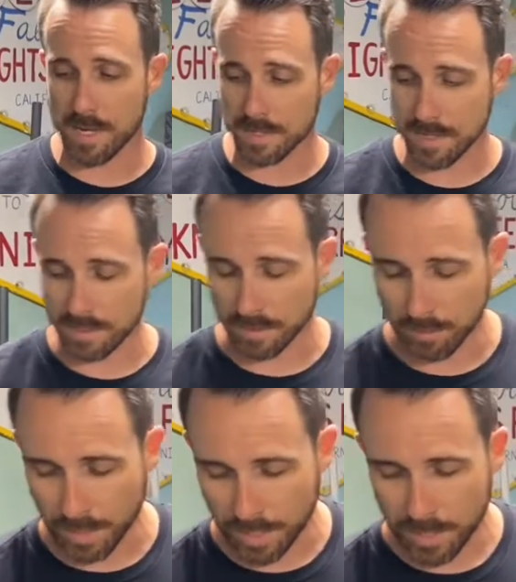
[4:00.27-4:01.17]

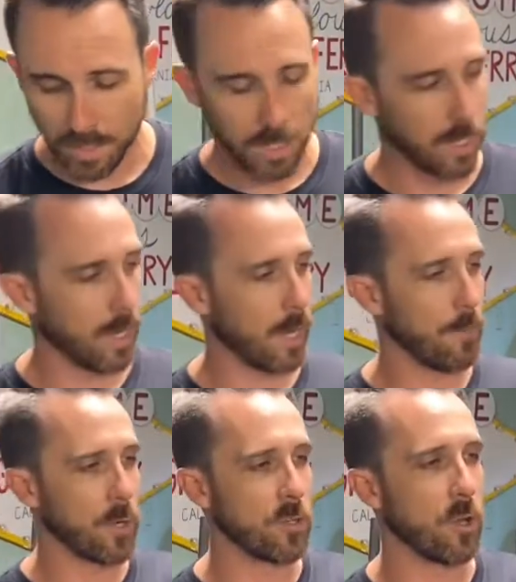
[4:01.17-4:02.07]
SlimLite,
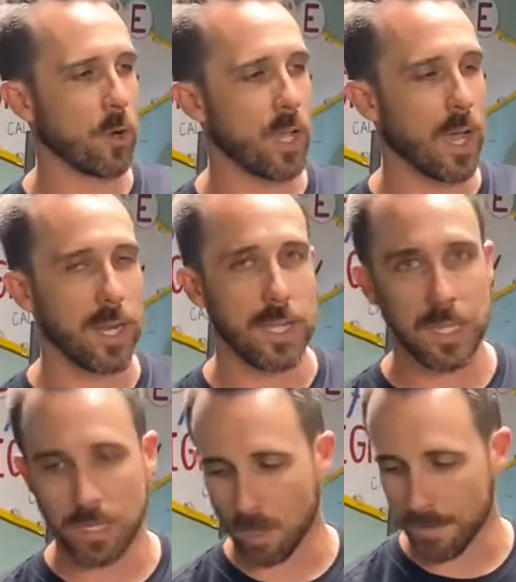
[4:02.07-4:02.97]
there's no cut
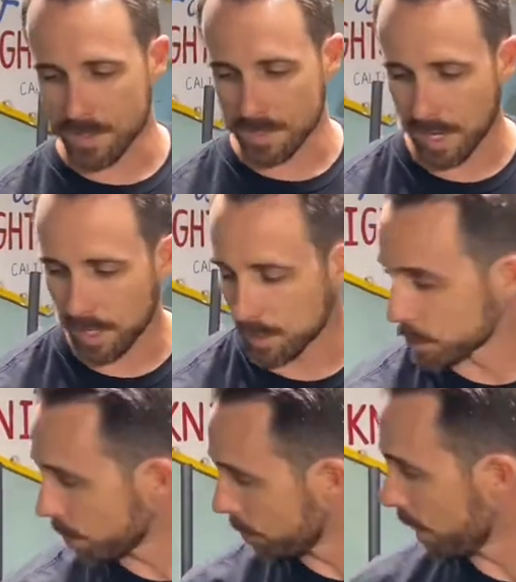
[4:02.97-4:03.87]
in on the side. I'll show you what I